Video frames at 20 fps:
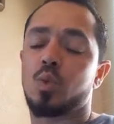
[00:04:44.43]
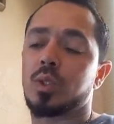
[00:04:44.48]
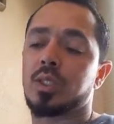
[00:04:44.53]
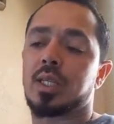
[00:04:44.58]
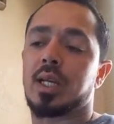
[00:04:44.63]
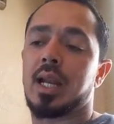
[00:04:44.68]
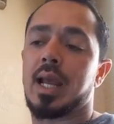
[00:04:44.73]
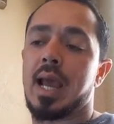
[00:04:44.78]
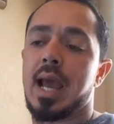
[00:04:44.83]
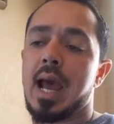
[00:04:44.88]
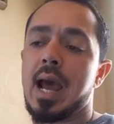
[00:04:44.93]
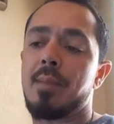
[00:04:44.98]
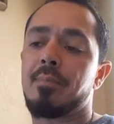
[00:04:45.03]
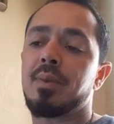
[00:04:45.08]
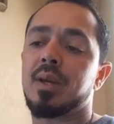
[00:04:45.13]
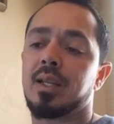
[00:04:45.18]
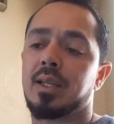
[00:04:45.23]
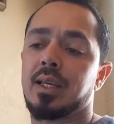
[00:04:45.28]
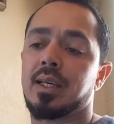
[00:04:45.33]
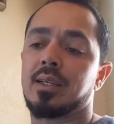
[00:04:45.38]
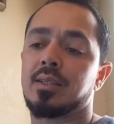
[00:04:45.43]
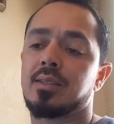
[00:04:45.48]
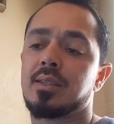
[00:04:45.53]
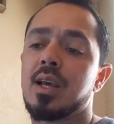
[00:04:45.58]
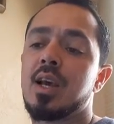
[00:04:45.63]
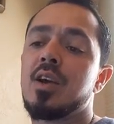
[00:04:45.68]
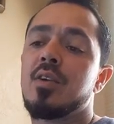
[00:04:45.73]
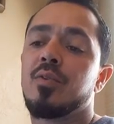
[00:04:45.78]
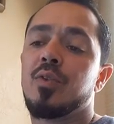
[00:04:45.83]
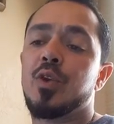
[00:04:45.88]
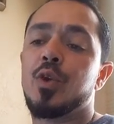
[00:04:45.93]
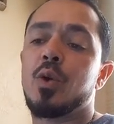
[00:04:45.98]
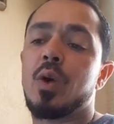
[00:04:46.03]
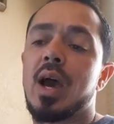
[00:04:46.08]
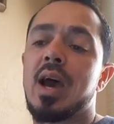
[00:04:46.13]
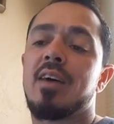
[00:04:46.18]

What's going to happen is you